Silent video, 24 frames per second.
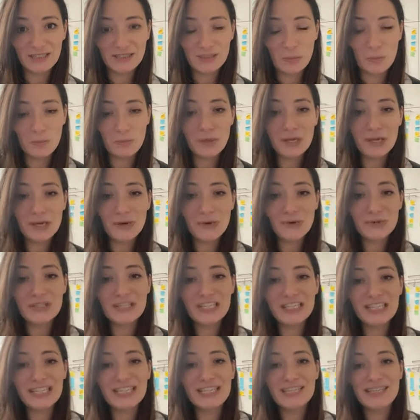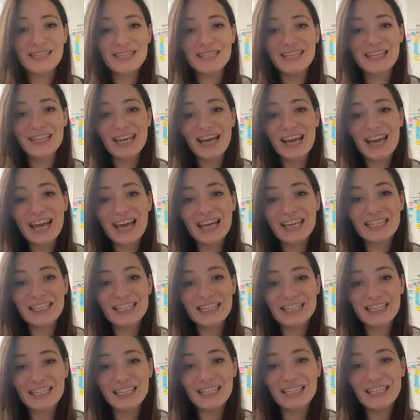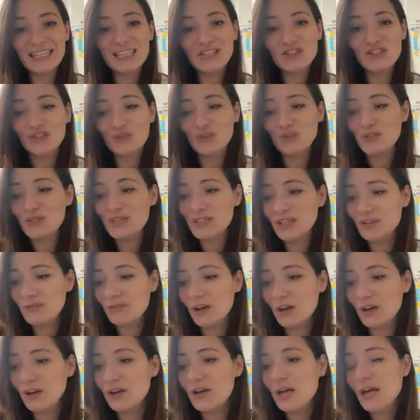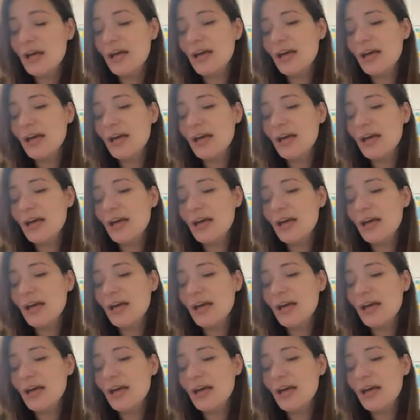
So PODCAST20,